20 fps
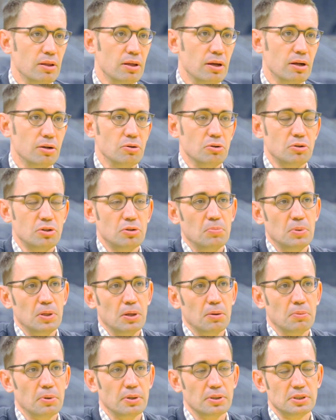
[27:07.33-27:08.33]
there, you should be
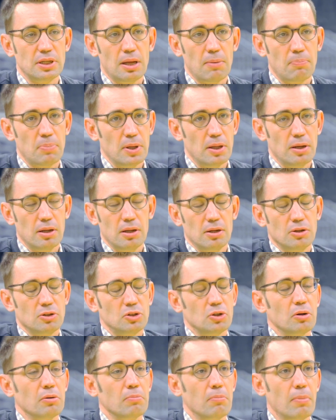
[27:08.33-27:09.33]
able to step in, and it
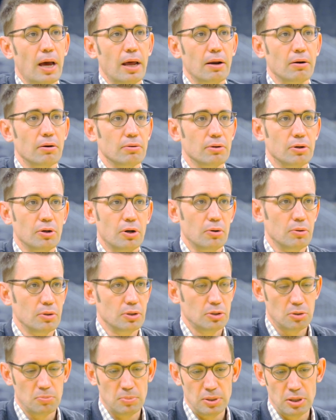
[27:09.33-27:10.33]
shouldn't matter. You know,
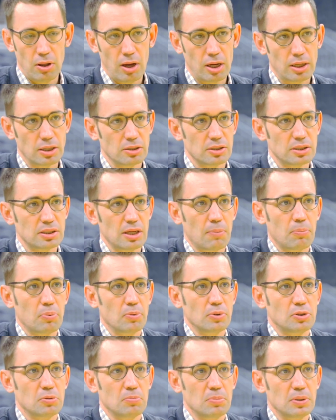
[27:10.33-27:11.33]
it should be lock in step.
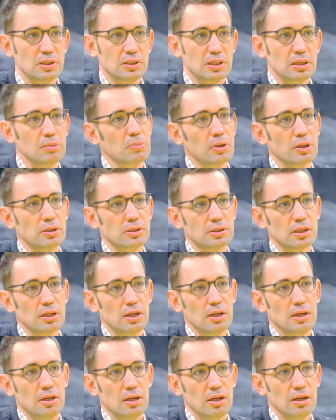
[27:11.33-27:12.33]
We should be seamless,
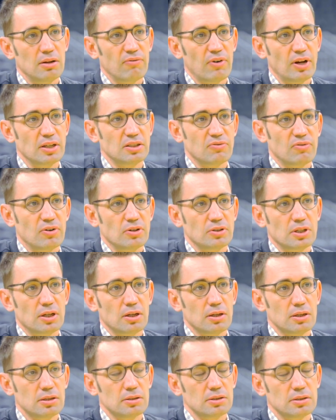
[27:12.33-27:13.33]
and vice
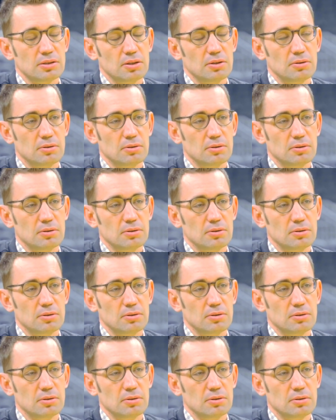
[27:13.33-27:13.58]
versa. So.